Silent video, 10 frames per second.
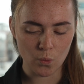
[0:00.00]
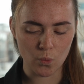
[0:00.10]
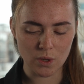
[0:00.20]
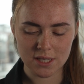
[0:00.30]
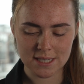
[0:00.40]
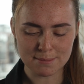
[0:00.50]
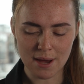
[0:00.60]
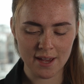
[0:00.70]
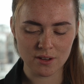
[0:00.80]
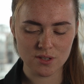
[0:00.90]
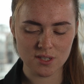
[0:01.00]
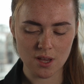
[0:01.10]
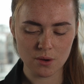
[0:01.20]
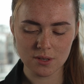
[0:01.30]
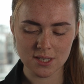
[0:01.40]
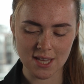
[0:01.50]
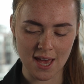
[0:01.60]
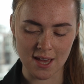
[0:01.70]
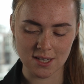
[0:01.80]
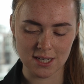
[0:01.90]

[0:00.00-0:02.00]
with a smile so sad